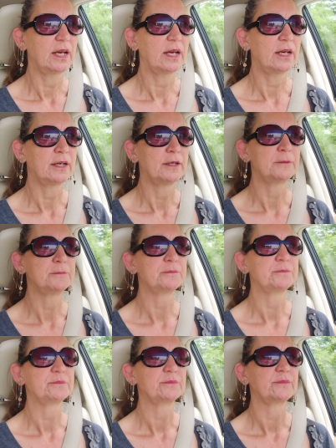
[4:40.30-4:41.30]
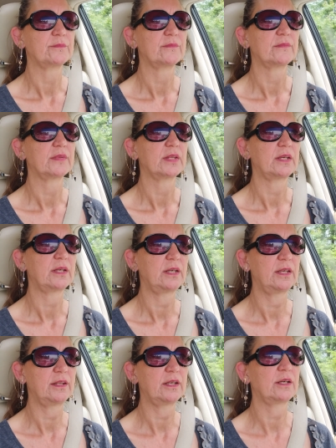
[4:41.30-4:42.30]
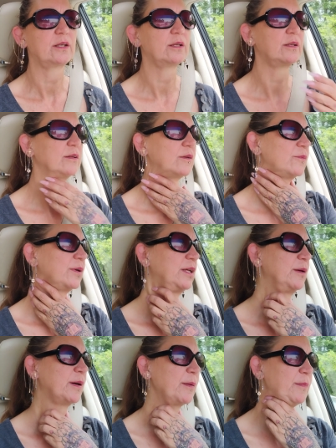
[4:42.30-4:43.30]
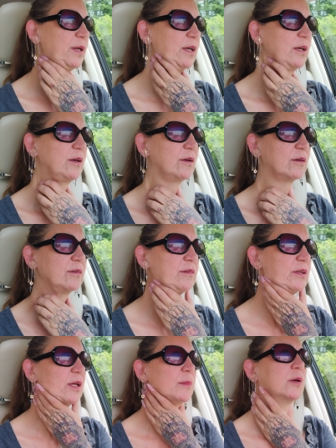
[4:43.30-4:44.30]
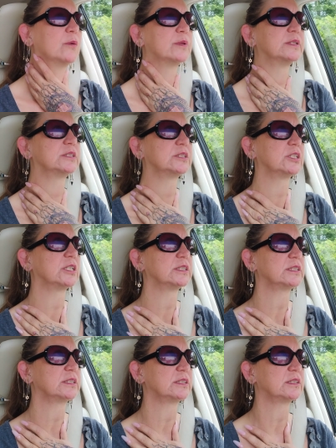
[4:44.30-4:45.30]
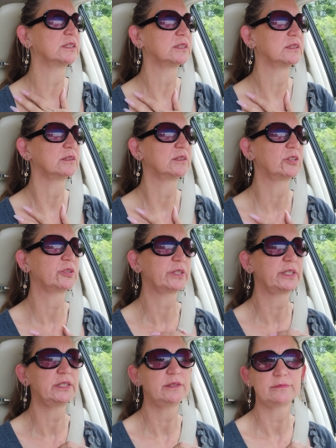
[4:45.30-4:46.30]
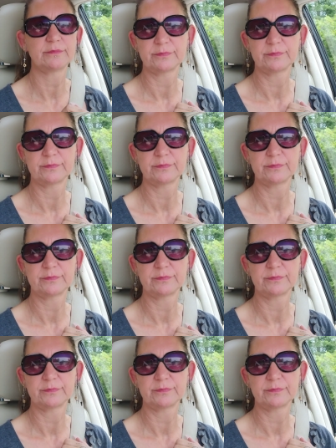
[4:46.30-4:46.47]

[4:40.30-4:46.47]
Um, and then when he met me, Nemo was just three,